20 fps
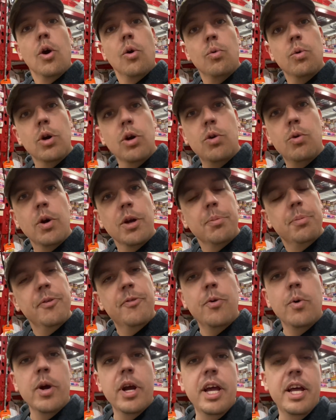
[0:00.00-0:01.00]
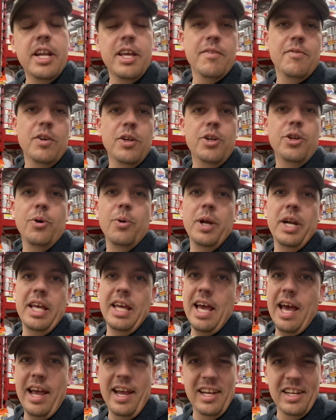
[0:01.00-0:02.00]
Real quick, before any of you do
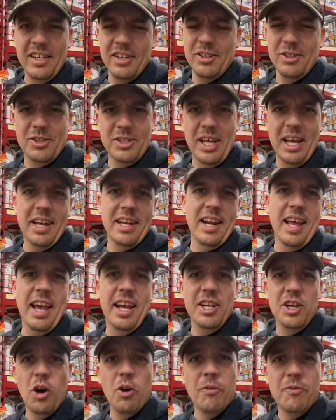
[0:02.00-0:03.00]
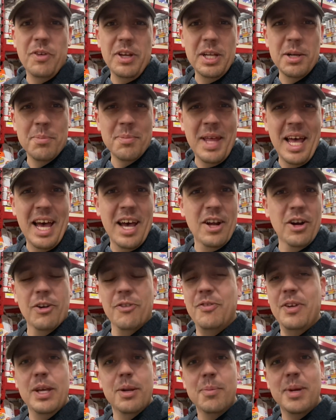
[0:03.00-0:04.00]
any hating or saying, hey, don't feed him that or
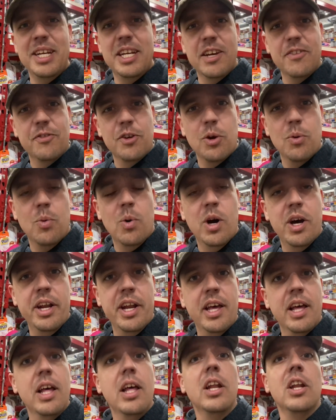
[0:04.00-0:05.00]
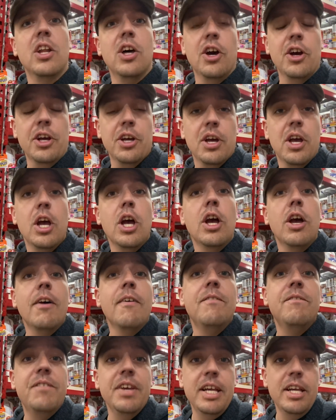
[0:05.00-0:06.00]
feed him a different one, look,
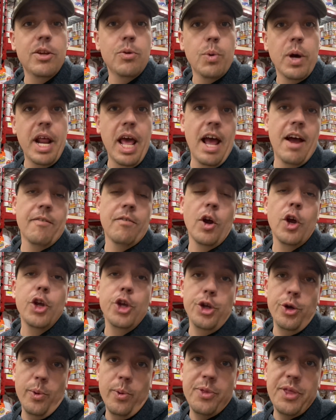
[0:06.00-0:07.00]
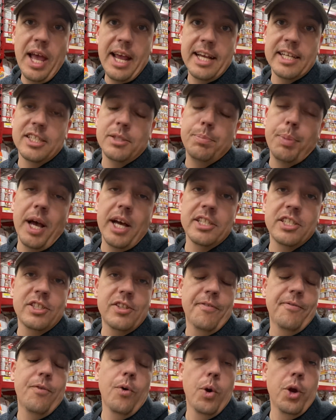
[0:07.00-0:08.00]
feed whatever you think is best
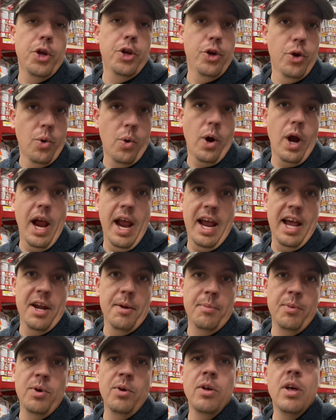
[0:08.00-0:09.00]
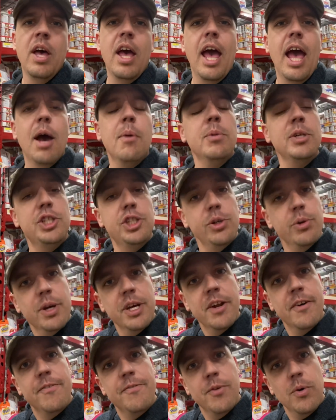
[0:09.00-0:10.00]
for your animal and what you
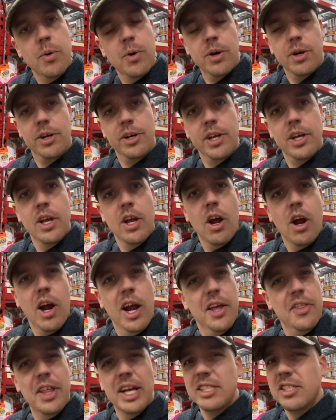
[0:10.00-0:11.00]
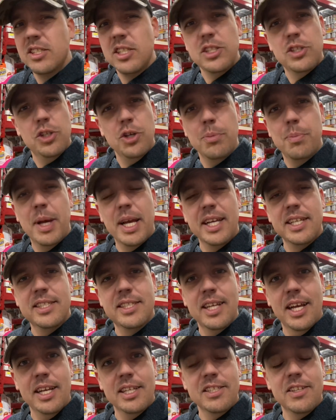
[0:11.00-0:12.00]
can afford. All right, that's the two biggest
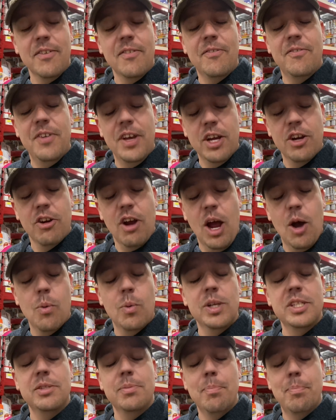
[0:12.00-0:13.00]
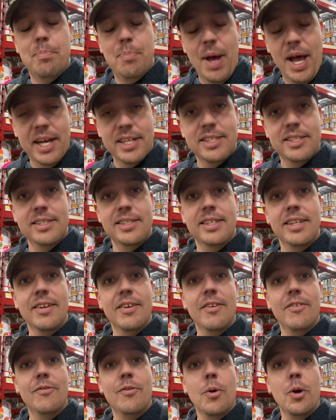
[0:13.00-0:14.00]
things. Figure out what's best
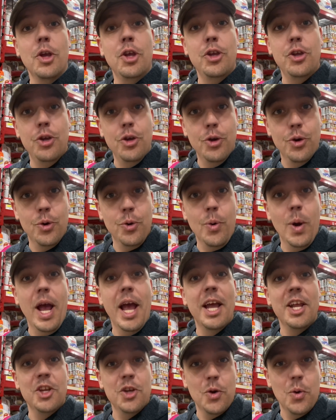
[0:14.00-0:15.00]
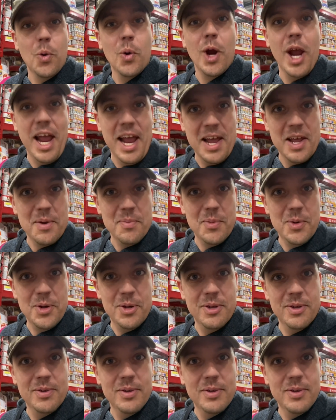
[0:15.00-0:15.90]
for you and your animal.